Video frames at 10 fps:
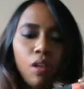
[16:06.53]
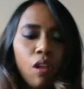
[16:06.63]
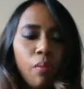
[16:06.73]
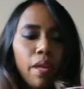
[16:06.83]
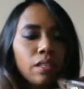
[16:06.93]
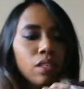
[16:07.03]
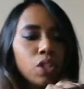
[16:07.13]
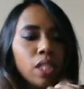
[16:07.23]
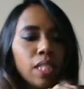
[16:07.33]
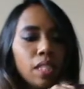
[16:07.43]
all my
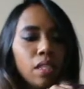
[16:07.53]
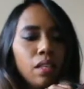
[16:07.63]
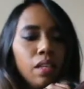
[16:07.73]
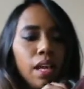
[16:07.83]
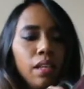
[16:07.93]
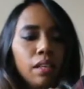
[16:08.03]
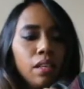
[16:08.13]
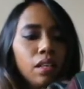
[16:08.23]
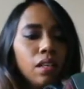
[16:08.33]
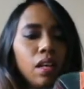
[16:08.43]
essentials in here and it
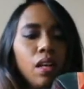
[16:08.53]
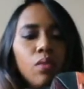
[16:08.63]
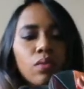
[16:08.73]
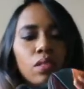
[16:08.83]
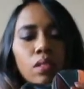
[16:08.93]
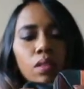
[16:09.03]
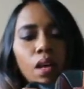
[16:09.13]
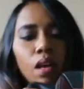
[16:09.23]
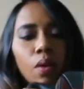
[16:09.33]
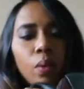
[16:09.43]
closes
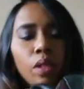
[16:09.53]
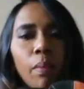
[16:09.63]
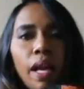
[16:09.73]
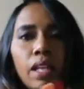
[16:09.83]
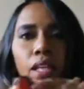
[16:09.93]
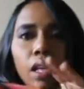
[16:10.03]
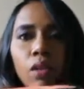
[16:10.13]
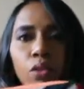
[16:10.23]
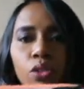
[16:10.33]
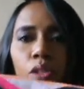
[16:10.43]
with a magnetic
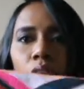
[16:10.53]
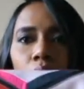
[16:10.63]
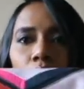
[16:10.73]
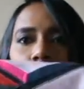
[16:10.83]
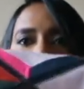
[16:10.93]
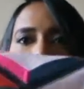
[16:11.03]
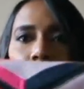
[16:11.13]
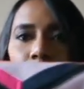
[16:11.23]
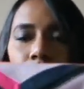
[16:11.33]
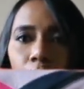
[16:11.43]
closure. It
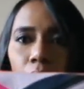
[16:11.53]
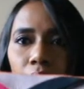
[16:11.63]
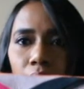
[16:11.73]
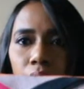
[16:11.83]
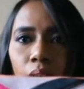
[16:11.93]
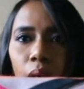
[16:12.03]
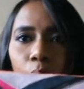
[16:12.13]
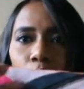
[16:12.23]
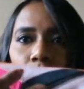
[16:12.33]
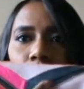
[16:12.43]
has some nice
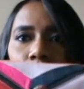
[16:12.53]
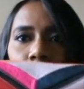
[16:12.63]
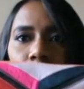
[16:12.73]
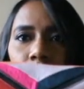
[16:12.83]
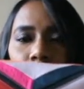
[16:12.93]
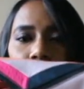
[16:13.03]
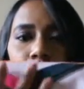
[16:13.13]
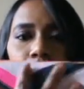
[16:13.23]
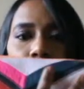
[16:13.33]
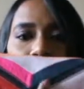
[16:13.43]
print and
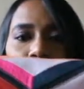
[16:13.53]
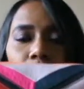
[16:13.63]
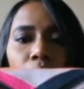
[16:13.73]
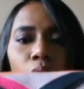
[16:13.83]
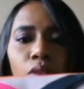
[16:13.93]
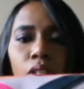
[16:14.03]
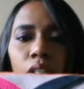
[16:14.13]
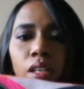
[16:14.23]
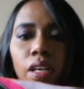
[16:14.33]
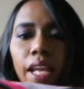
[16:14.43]
colors happening around in
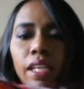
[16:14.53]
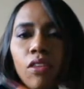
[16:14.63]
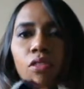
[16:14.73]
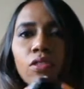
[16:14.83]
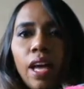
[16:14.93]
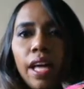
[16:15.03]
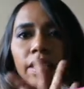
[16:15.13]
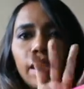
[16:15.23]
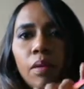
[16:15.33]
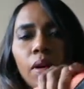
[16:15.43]
here, and it also
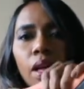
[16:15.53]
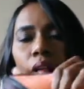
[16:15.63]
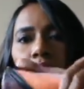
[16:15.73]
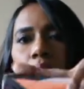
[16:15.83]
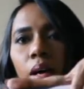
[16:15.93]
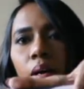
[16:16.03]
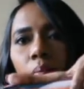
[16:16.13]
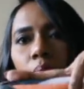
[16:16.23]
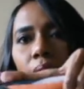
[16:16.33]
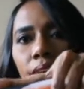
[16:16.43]
has a
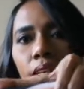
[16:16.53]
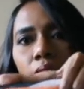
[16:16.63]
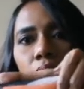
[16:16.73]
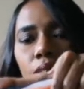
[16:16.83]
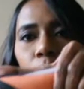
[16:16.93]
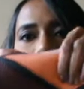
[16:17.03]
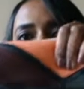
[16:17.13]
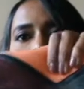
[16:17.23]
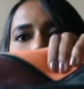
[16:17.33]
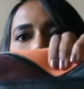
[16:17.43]
back
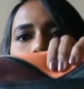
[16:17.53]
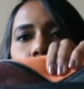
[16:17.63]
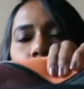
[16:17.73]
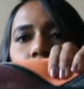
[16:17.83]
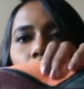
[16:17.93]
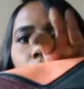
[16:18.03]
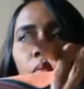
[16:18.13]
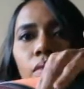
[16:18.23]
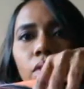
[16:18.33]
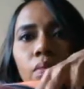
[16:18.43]
zipper
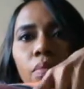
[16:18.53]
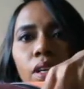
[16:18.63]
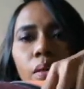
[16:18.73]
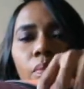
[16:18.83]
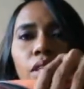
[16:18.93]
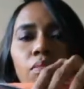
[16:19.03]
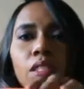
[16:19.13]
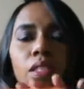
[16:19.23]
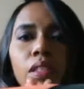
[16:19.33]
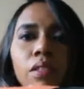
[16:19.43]

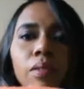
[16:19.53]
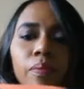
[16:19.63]
compartment here.